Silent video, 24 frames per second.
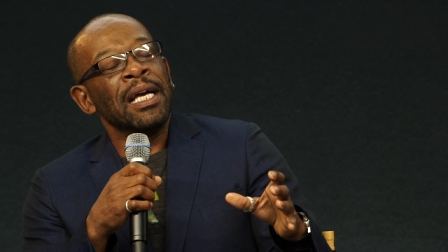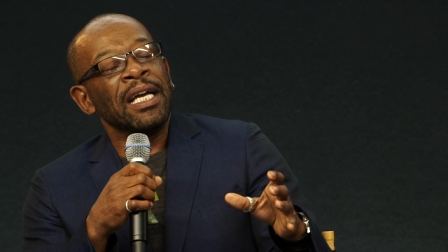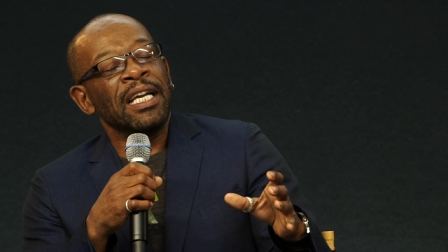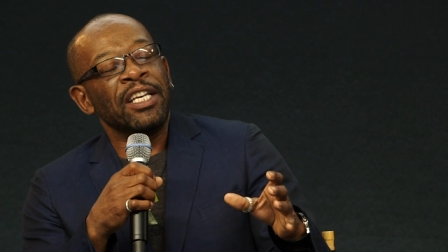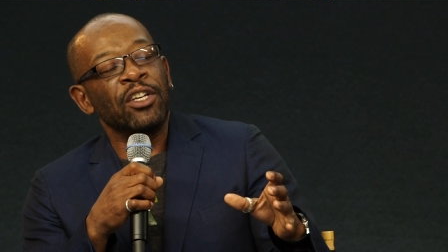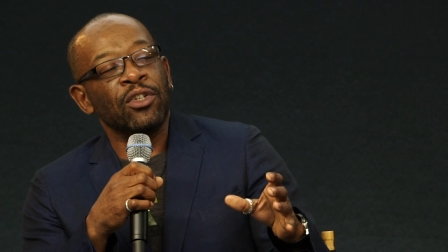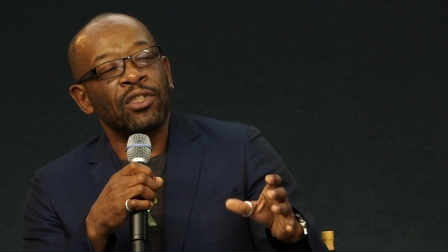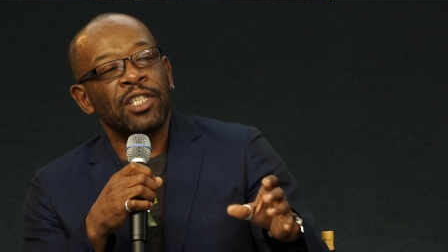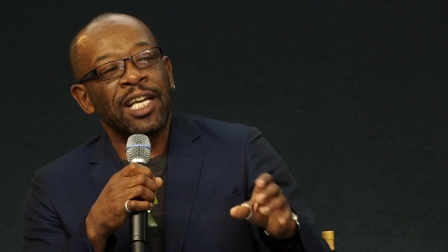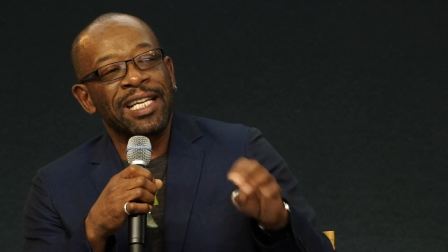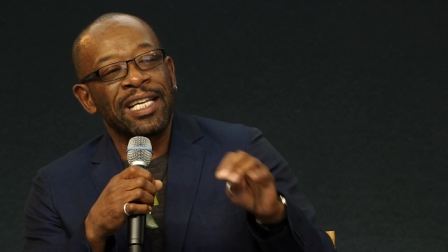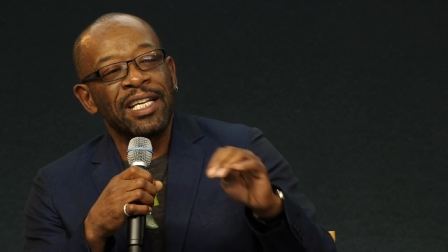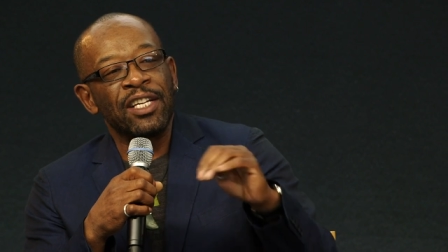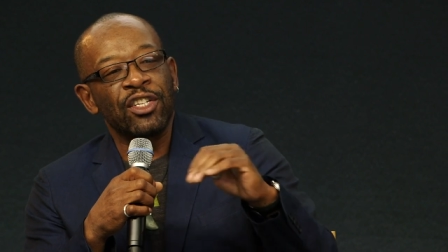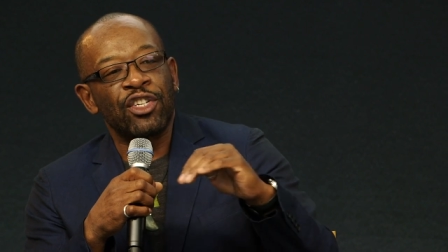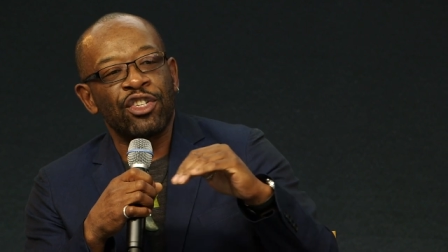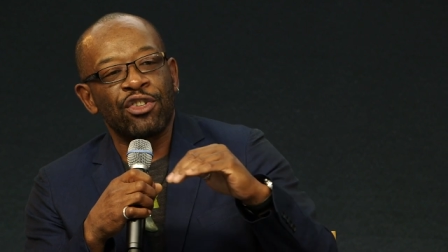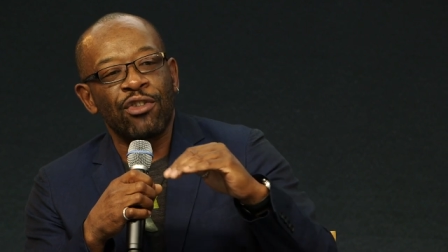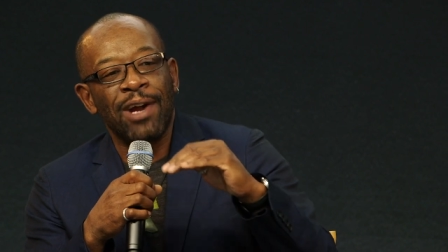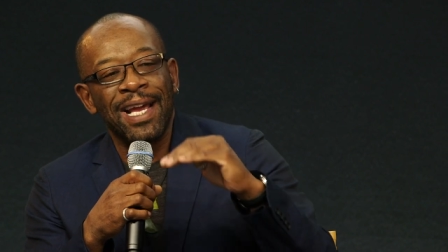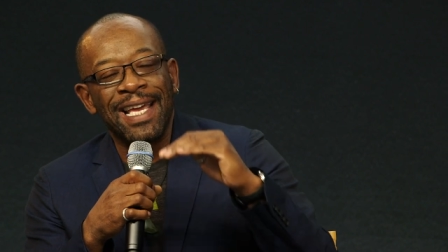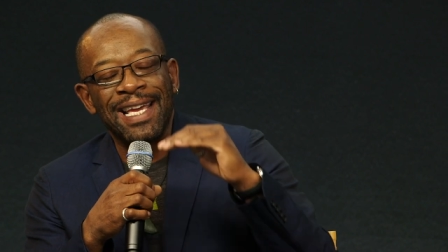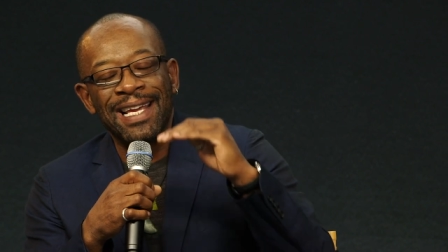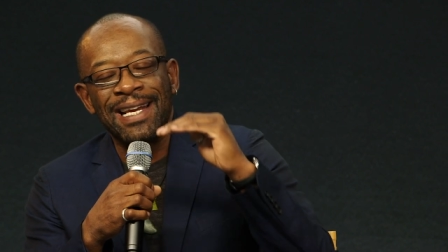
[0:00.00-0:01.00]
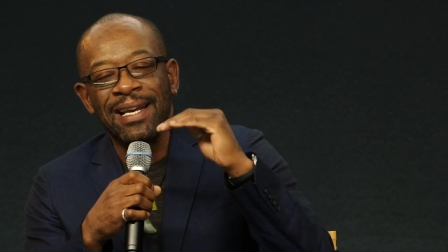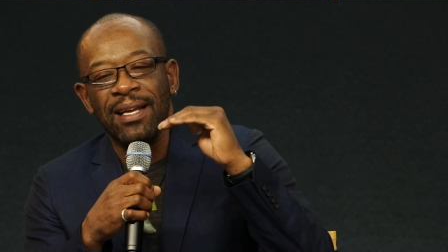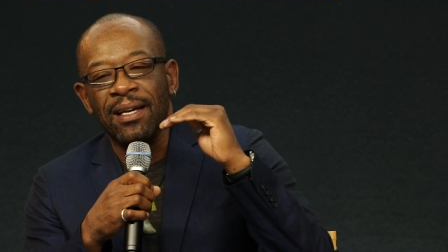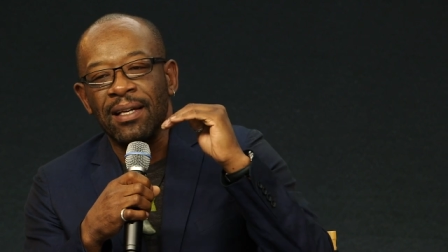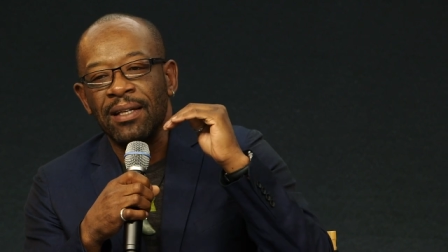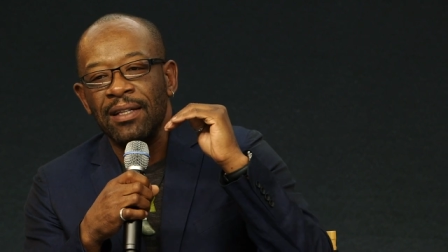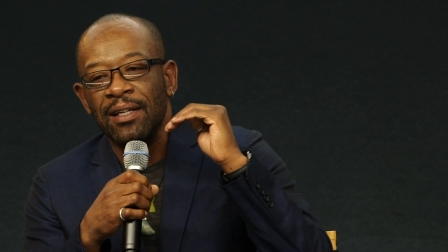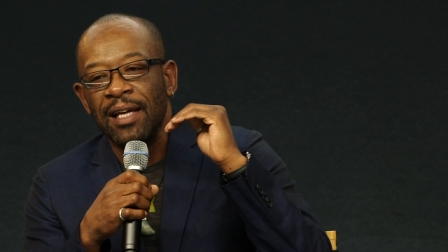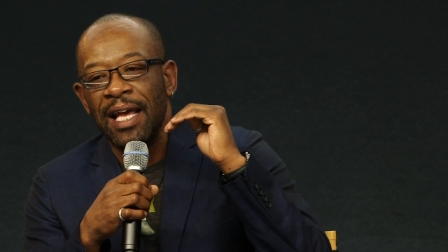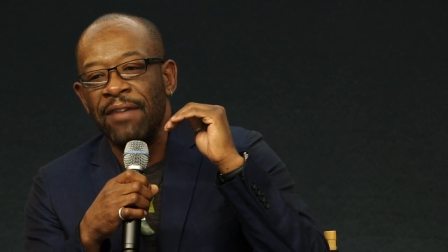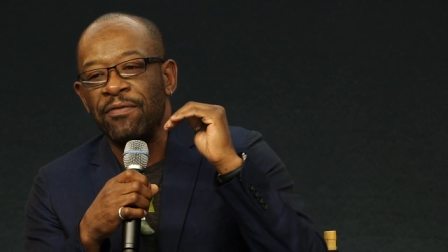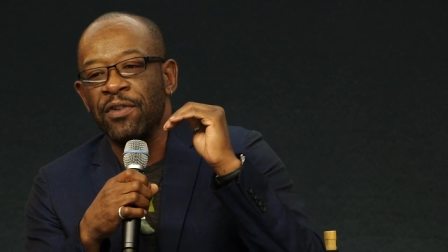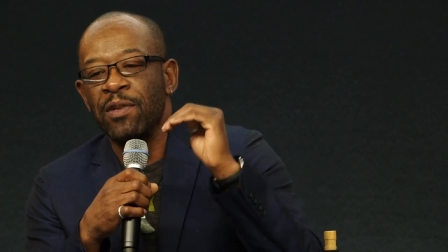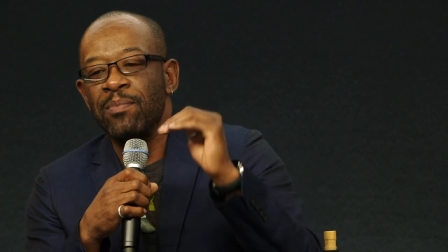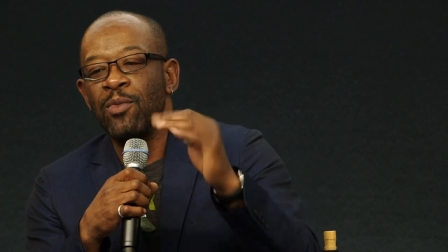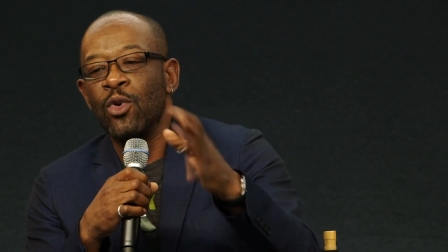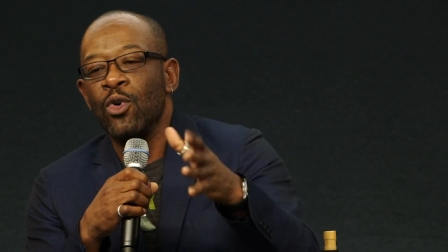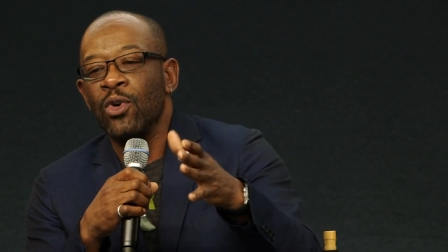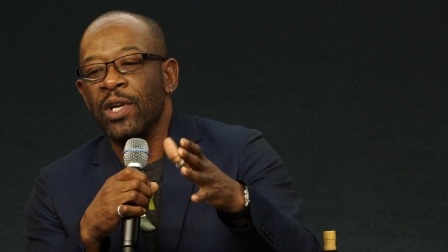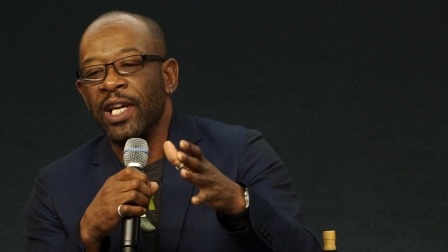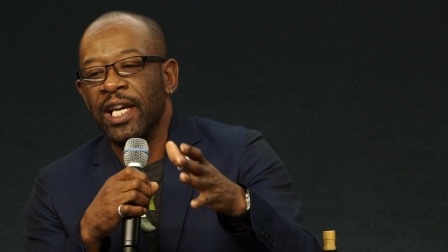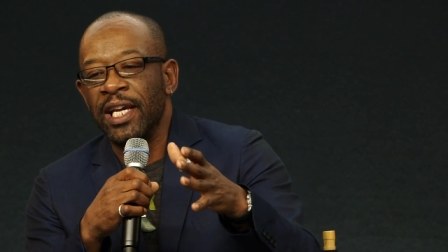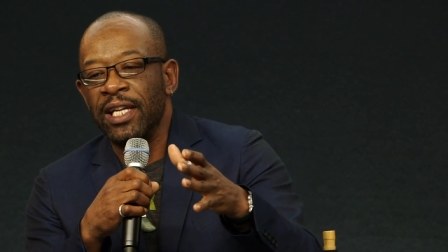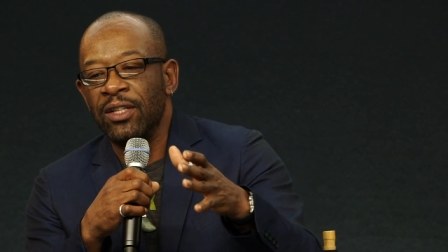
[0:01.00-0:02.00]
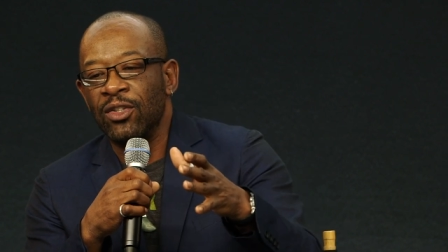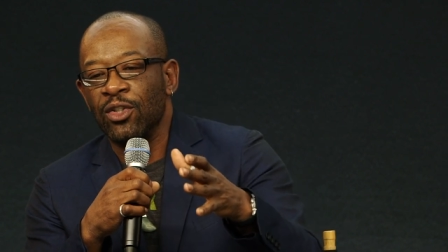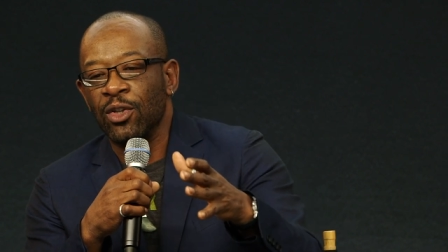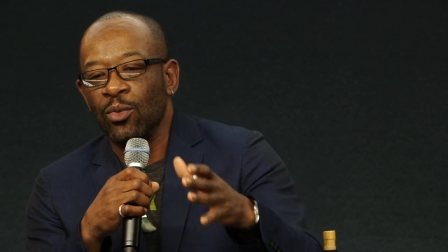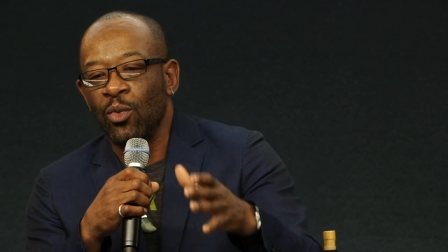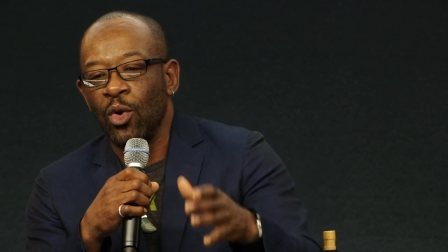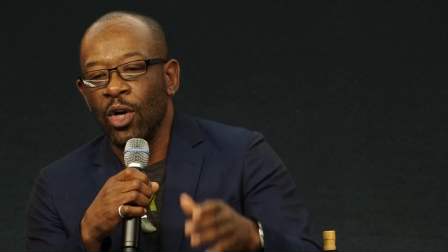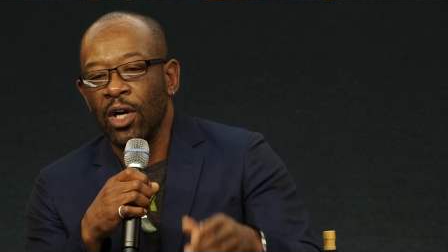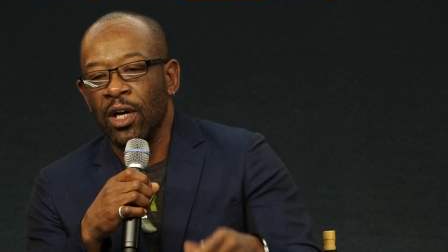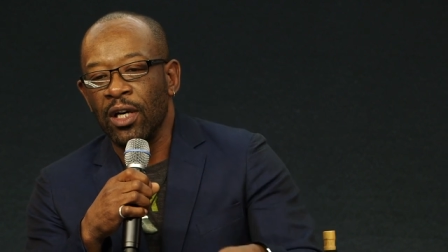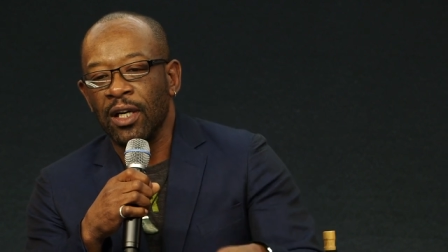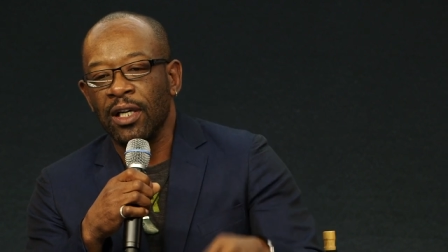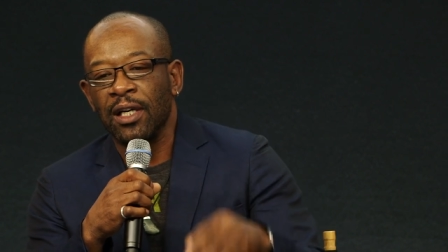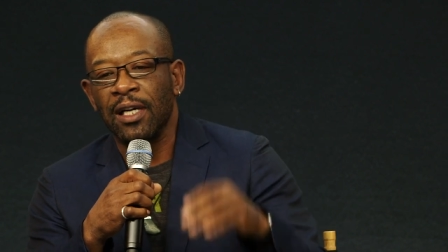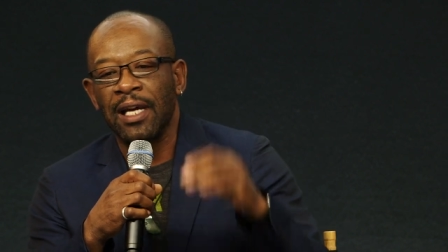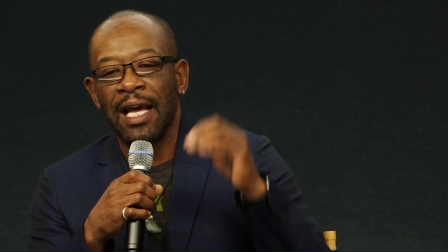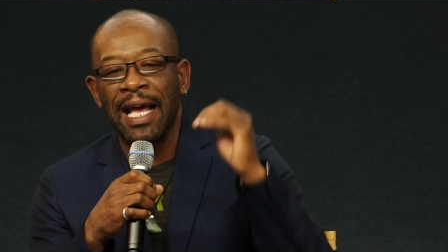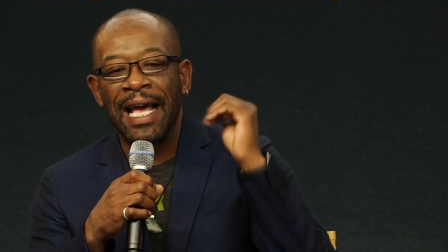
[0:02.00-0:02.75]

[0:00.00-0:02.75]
you're taking a train every morning into work,